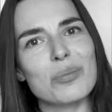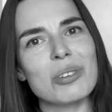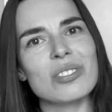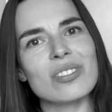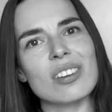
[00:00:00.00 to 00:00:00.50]

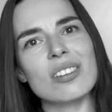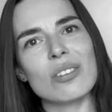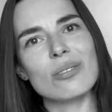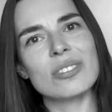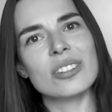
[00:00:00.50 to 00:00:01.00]
with
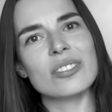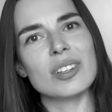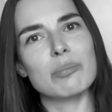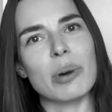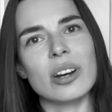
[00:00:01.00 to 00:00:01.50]
stakeholders
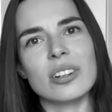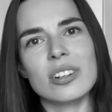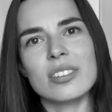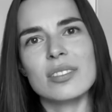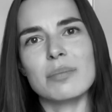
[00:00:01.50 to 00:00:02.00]
and butter
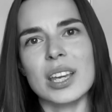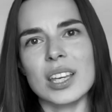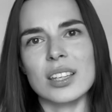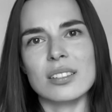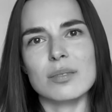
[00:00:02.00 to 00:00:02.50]
is
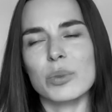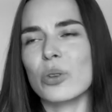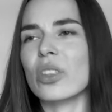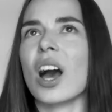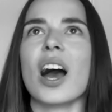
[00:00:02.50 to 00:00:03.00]
making it
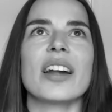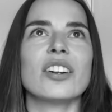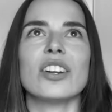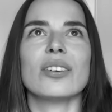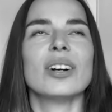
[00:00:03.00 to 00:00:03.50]
smooth. I
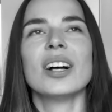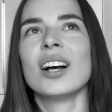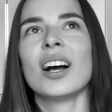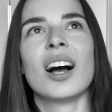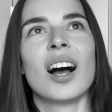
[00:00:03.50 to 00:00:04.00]
don't know.
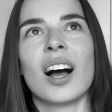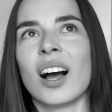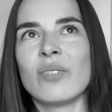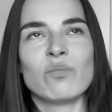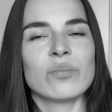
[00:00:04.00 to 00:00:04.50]

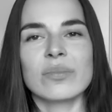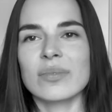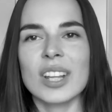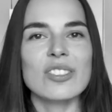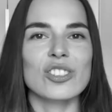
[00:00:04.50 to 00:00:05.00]

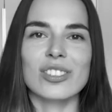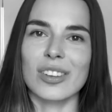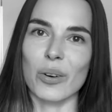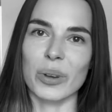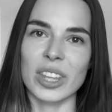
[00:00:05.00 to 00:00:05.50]
Let's just
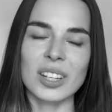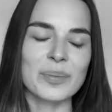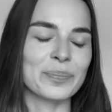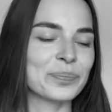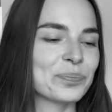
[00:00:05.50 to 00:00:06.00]
go with it.
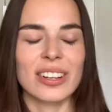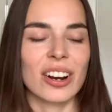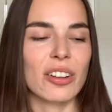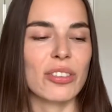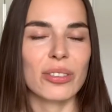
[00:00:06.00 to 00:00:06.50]
There
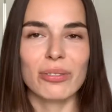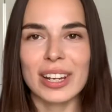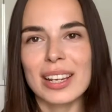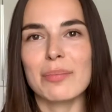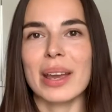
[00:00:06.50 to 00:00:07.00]
are
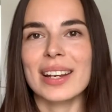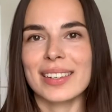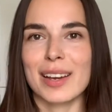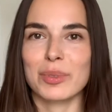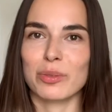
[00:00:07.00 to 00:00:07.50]
three main
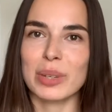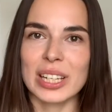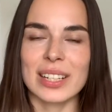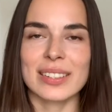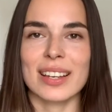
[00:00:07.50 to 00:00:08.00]
types of
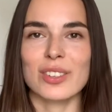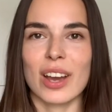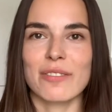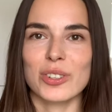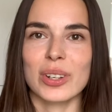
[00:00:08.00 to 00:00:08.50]
meetings that you
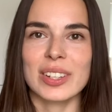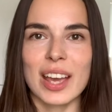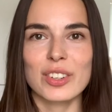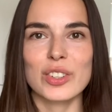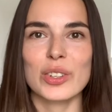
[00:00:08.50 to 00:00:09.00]
have to
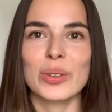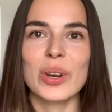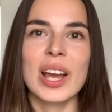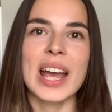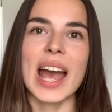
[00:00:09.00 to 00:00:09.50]
attend to.
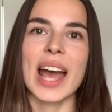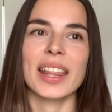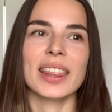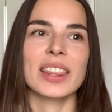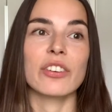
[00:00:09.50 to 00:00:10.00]

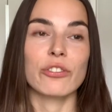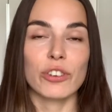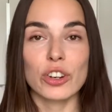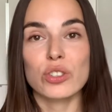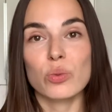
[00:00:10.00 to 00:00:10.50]
And the
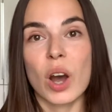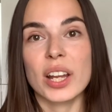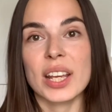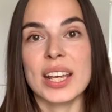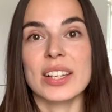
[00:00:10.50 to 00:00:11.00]
first
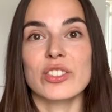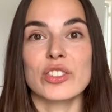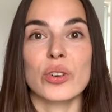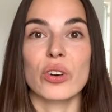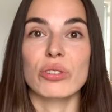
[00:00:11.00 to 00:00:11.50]
one is
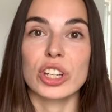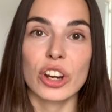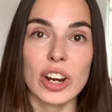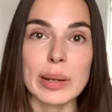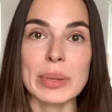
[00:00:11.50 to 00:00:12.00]
your
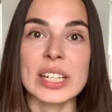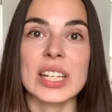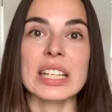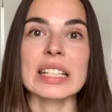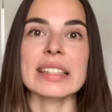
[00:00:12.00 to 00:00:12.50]
recurring
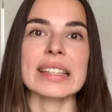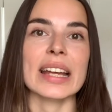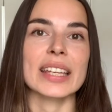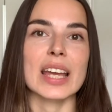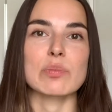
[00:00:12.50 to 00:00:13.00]
meetings
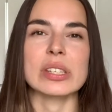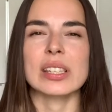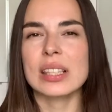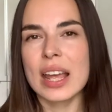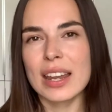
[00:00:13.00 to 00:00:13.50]
that can be
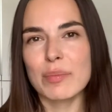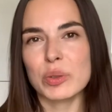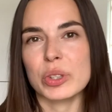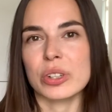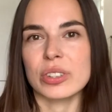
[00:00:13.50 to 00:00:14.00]
stand ups
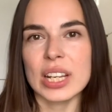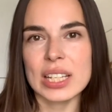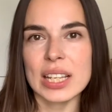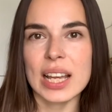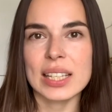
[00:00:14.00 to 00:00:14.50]
with your data
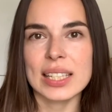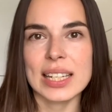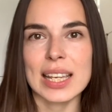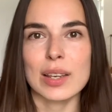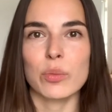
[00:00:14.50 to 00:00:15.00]
science
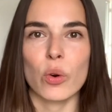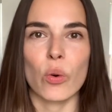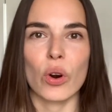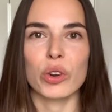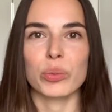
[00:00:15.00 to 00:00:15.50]
team
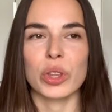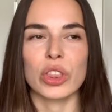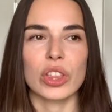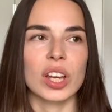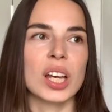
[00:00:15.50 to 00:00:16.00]
or
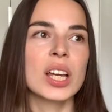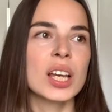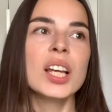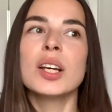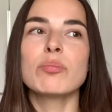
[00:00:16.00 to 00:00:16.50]
with the
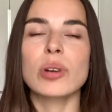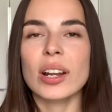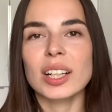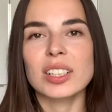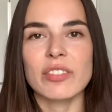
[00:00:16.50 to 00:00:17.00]

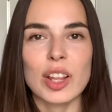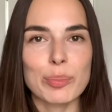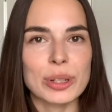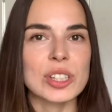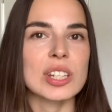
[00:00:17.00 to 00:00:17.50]
product
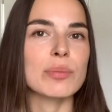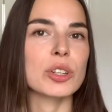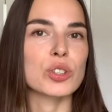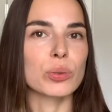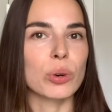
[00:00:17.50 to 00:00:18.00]
development team
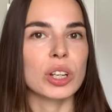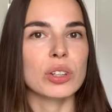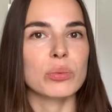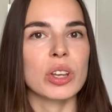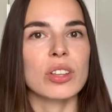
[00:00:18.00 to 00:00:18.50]
that you're
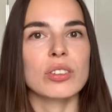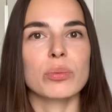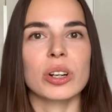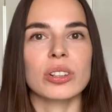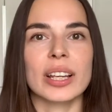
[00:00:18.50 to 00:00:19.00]
working with
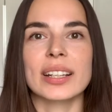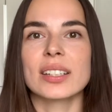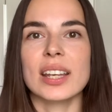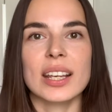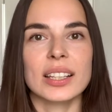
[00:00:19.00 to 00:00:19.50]
where like
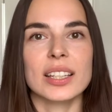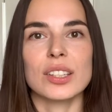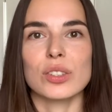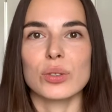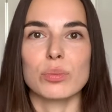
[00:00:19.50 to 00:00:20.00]

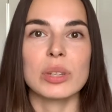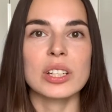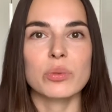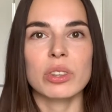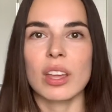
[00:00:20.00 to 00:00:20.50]
daily you
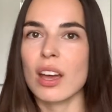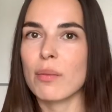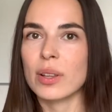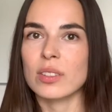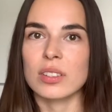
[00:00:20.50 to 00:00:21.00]
meet with
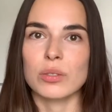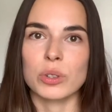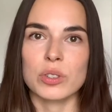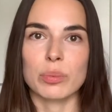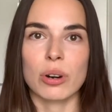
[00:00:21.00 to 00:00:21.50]
them and see
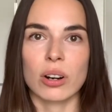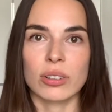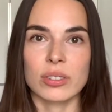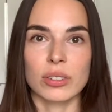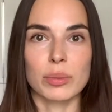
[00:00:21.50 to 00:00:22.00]
what's the
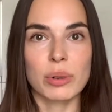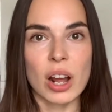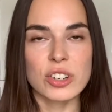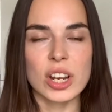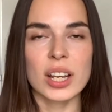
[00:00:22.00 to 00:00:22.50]
progress on the
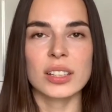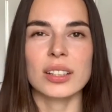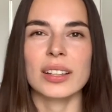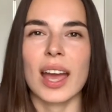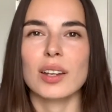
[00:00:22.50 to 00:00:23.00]
project.
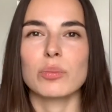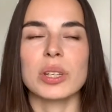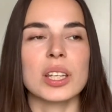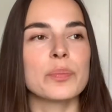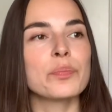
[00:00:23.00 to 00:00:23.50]
There can
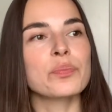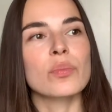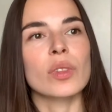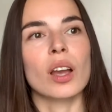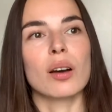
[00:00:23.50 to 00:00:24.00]
be
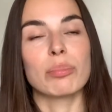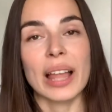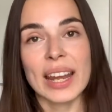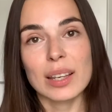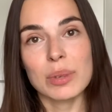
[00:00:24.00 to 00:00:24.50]
uh,
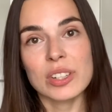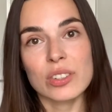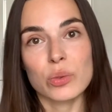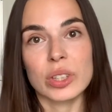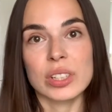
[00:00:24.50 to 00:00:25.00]
planning
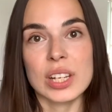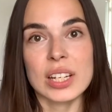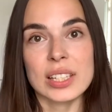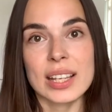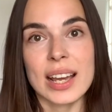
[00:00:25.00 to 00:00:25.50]
meetings with a
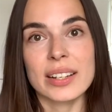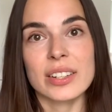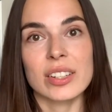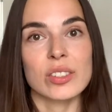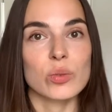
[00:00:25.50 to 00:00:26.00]
data
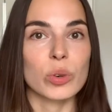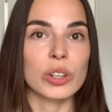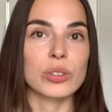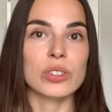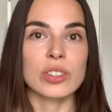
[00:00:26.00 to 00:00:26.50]
scientist where
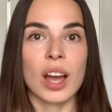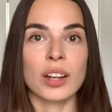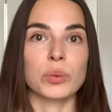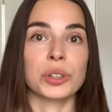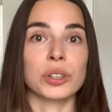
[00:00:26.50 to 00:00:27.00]
you
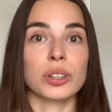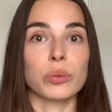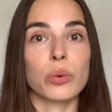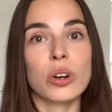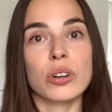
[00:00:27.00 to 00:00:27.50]
decide what you're going
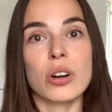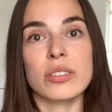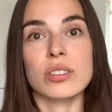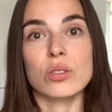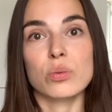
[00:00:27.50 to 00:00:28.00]
to work on
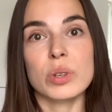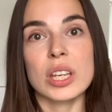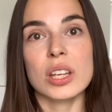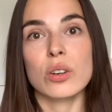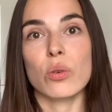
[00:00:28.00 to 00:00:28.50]
this
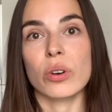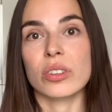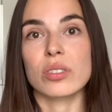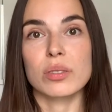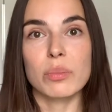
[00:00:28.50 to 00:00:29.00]
week or
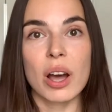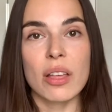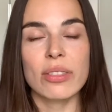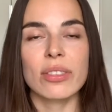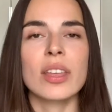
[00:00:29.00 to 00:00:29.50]
this
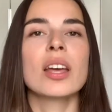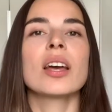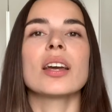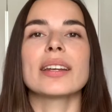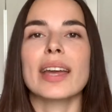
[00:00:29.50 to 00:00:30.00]
month
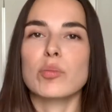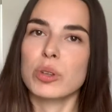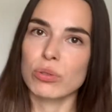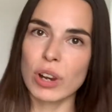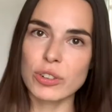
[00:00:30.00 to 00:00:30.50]
it can be
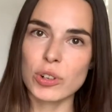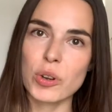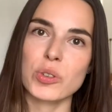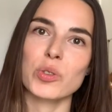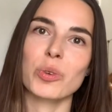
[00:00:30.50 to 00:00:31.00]

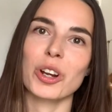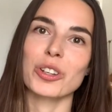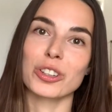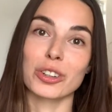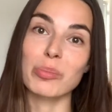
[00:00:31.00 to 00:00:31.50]
retros where
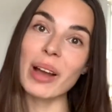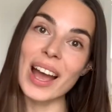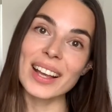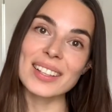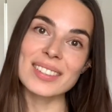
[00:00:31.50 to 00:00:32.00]
you look
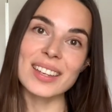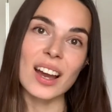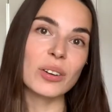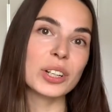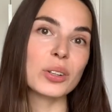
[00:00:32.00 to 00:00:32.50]
back and see
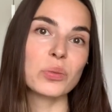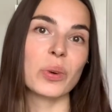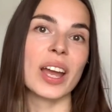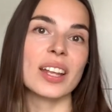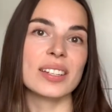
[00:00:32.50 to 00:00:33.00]
how it all
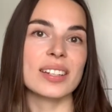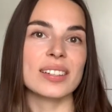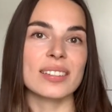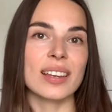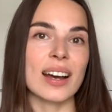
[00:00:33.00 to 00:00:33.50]
went and
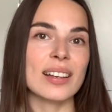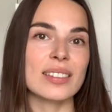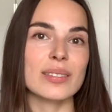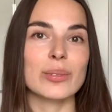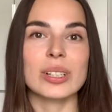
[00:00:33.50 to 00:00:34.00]

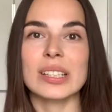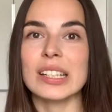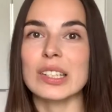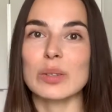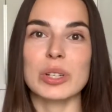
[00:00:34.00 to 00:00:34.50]
discuss what
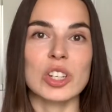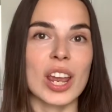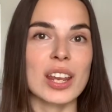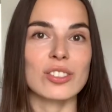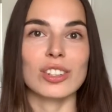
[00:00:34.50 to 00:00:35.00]
needs to be changed